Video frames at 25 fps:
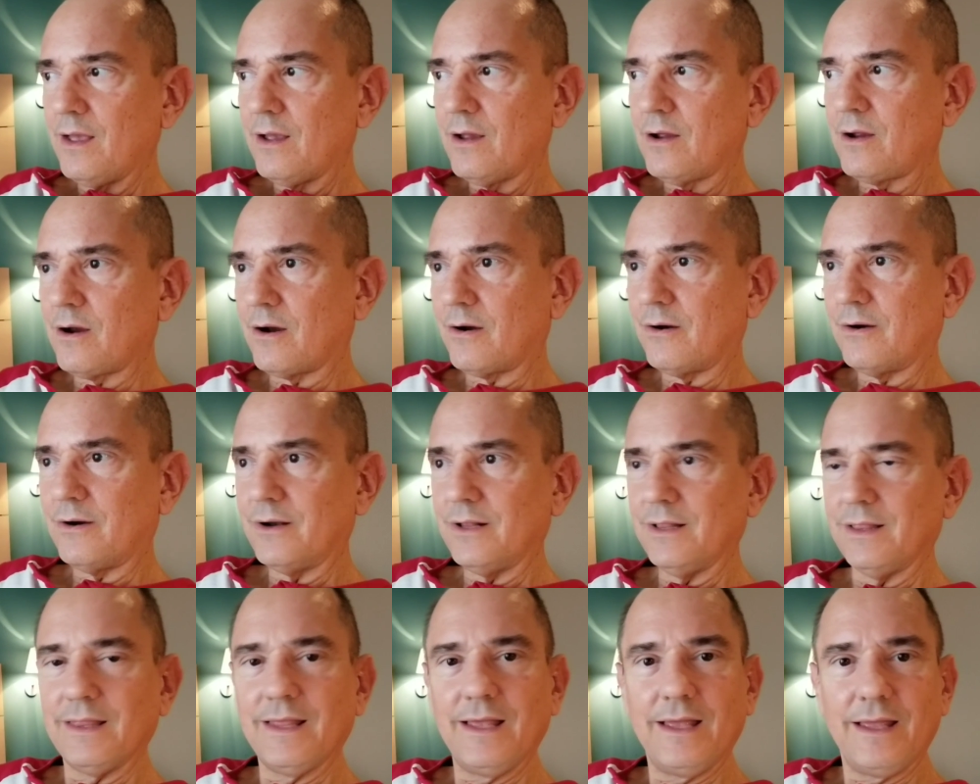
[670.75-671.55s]

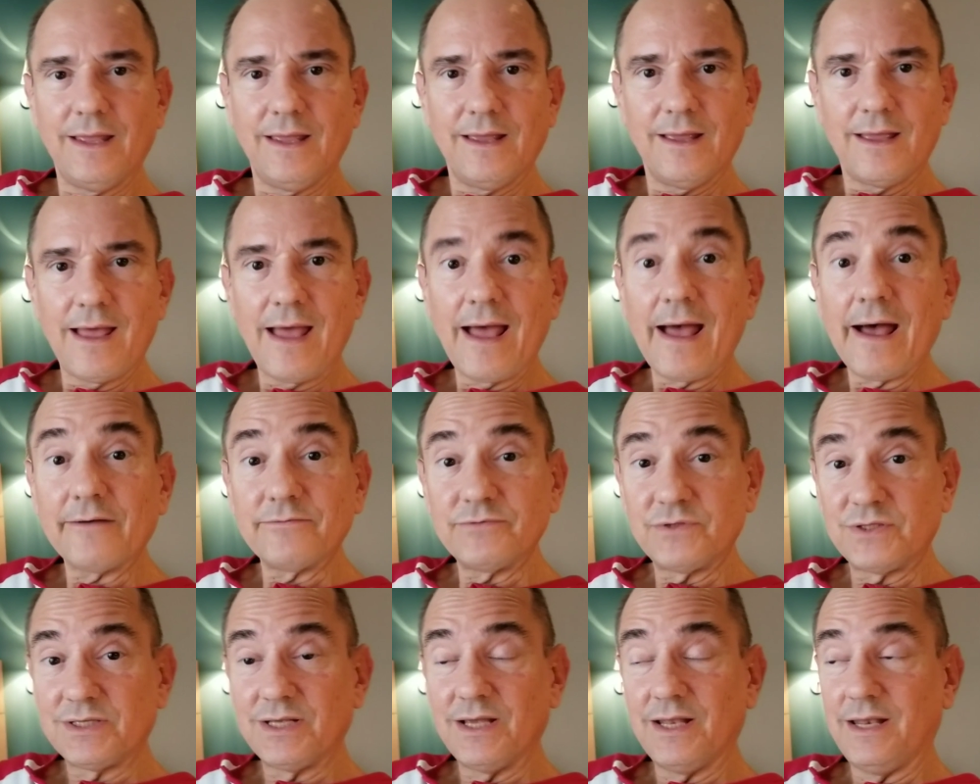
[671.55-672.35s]
currently
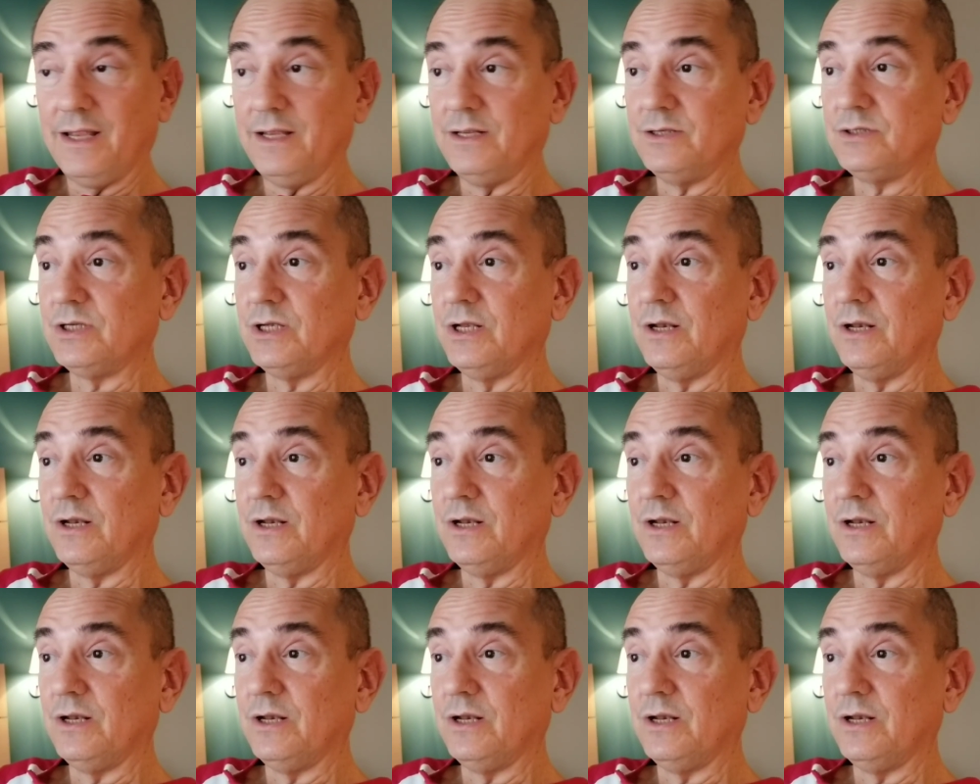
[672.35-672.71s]
have cities?